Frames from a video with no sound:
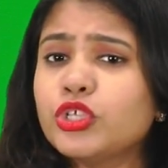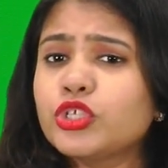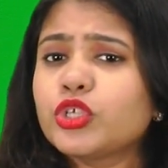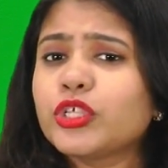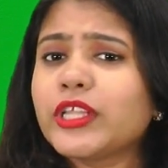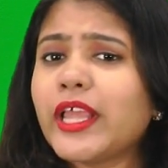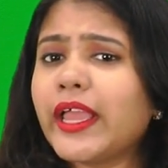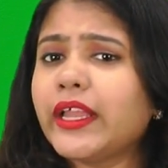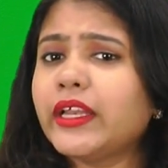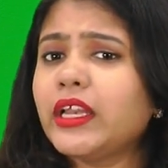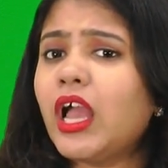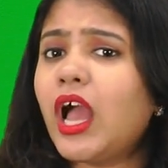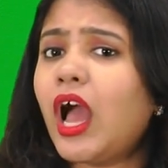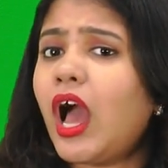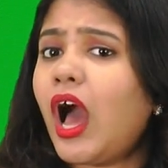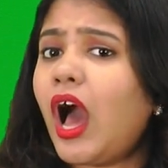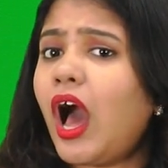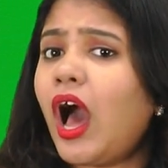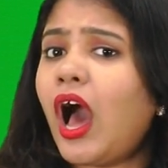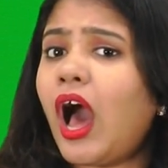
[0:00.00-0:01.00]
So then,
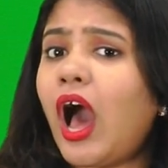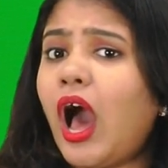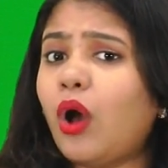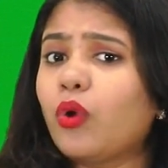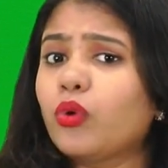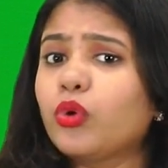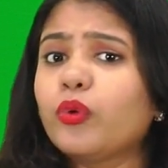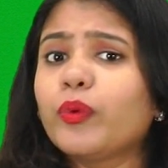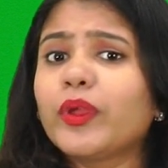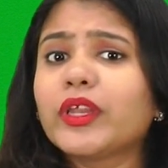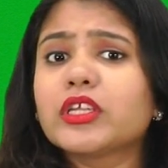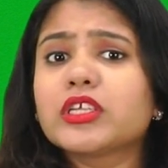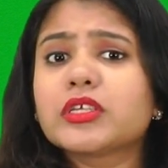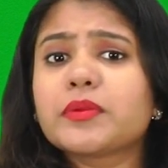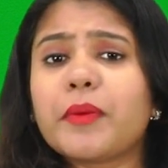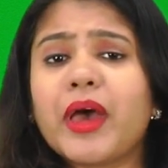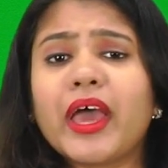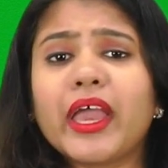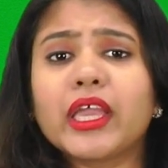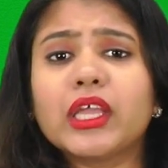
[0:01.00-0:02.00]
how do we
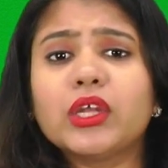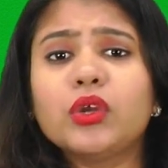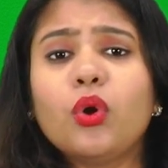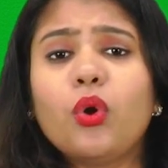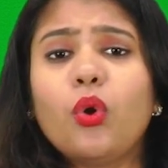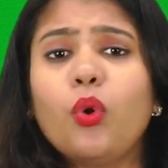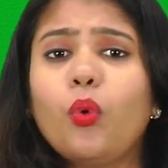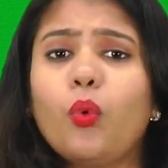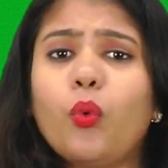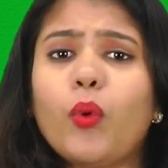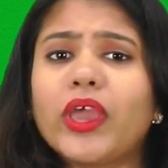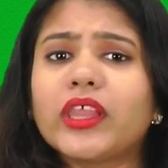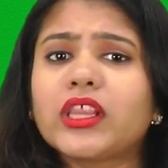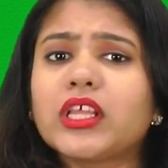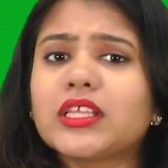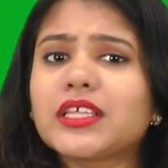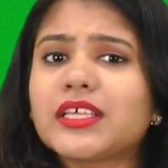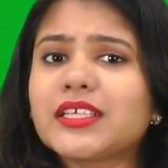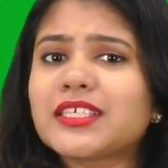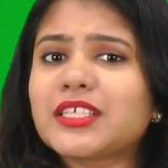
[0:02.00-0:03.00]
determine
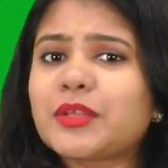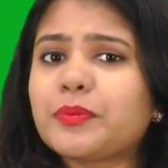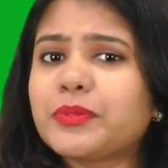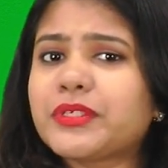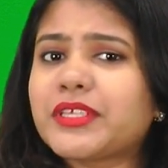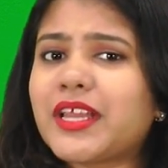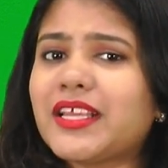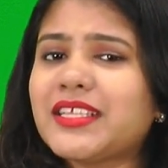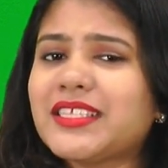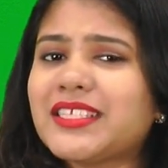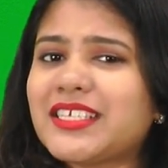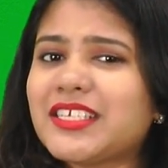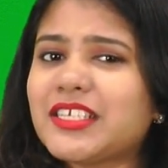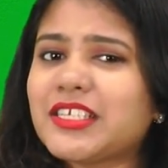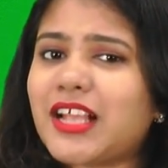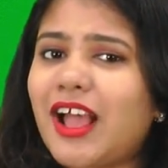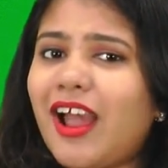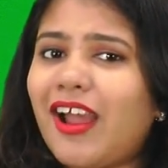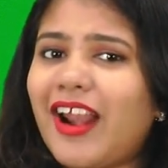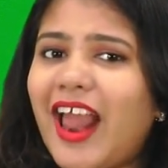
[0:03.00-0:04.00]
whether these
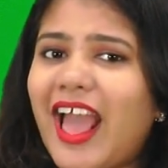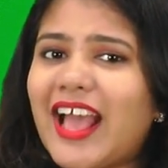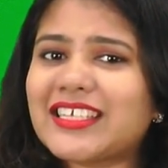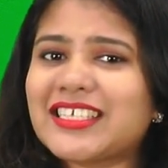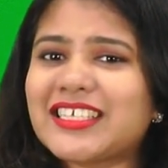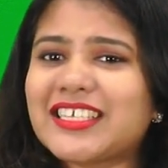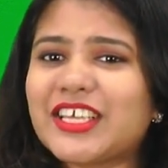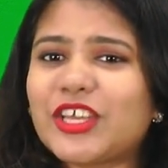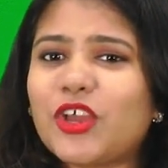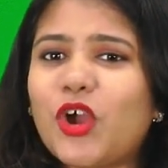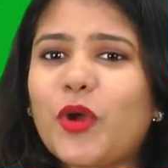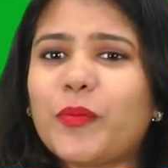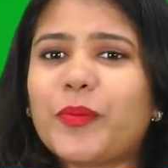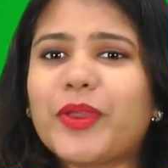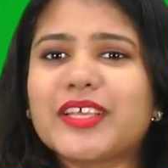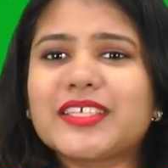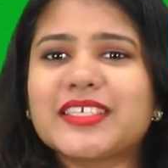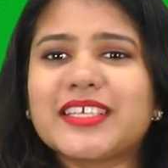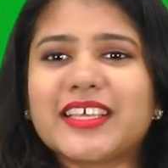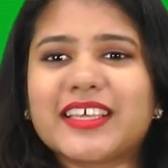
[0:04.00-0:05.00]
substances are acidic or
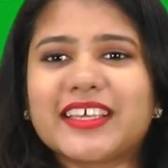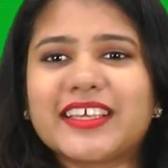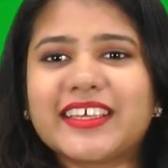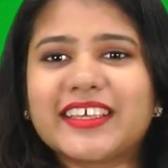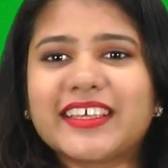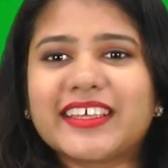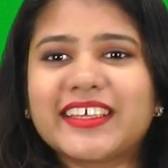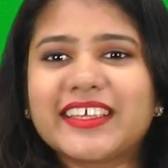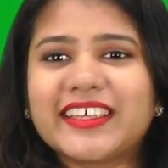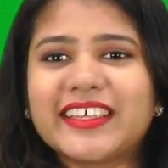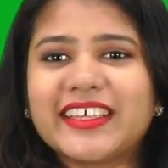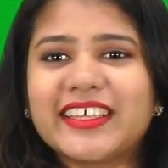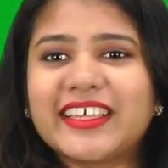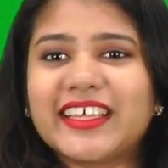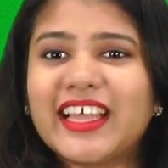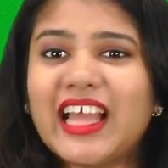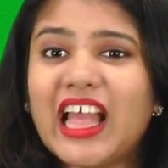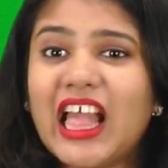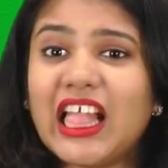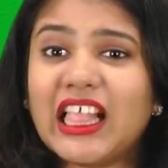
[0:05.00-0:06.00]
basic.
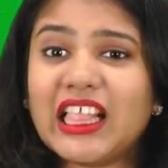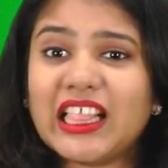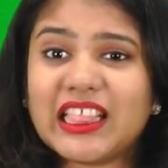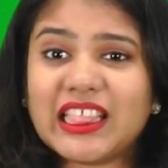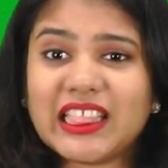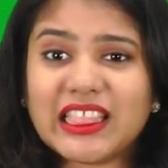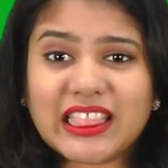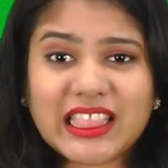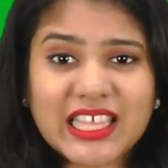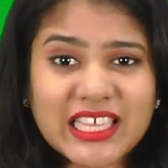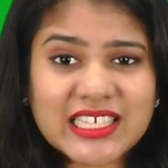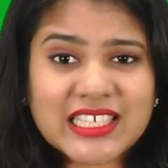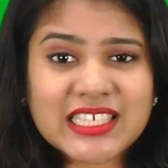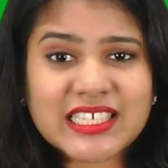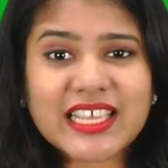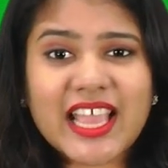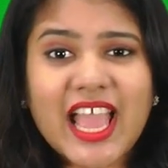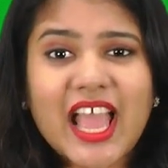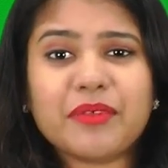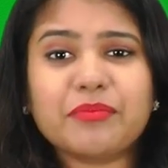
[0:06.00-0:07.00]

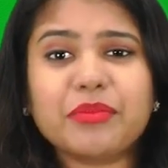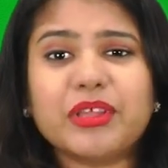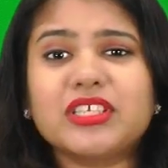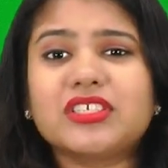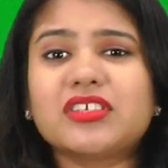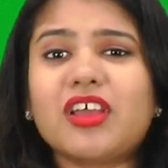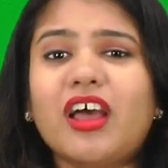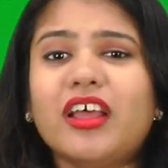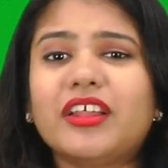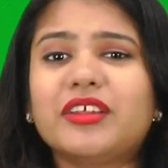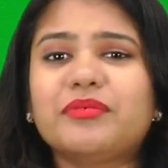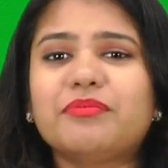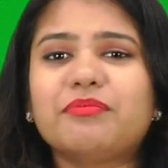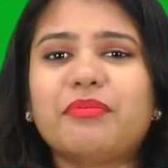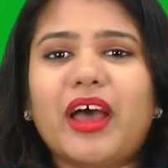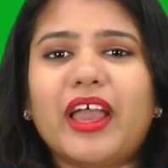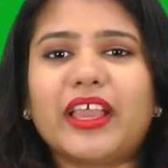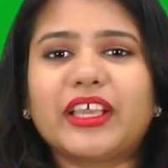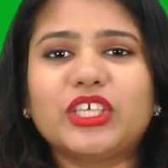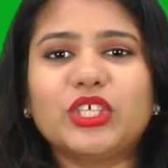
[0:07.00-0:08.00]
This can be
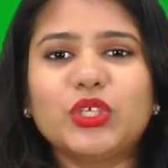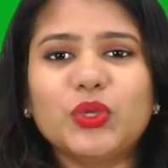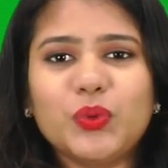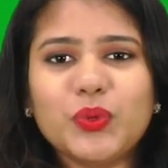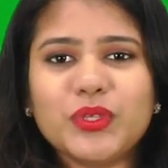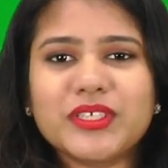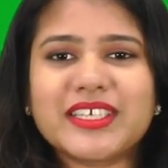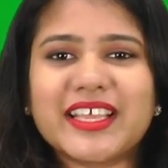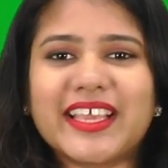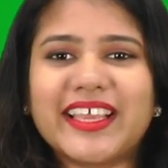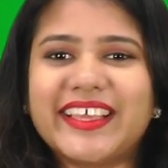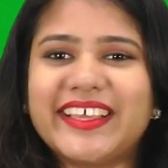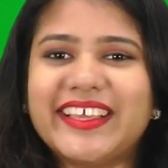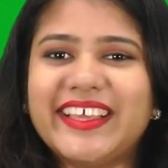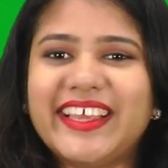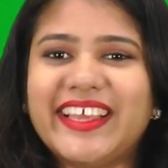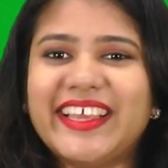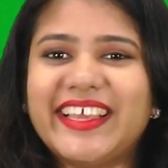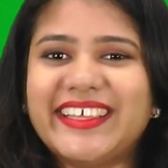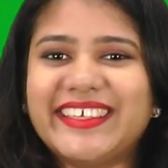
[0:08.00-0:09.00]
done by
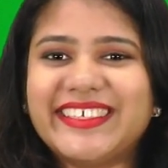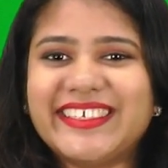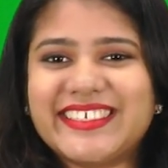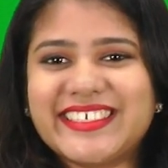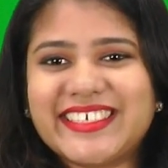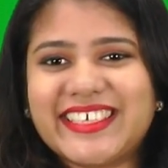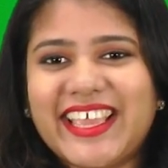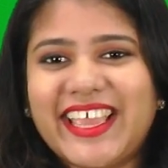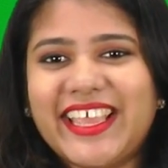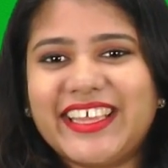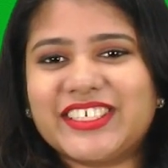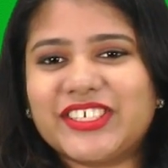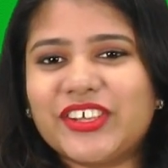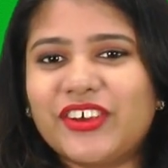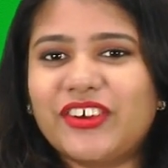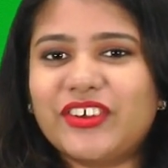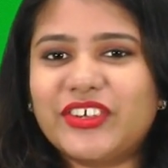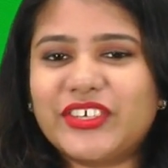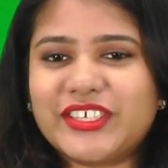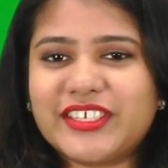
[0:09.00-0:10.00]
using
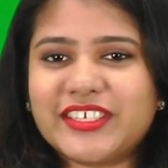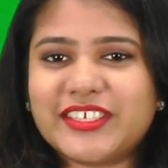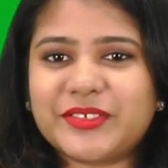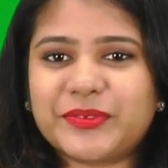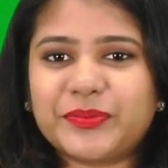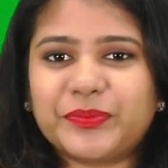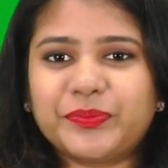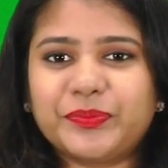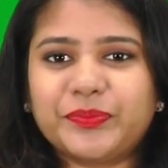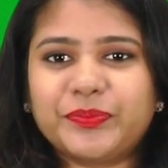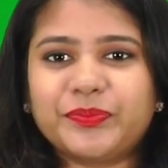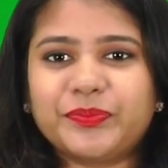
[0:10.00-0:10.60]
indicators.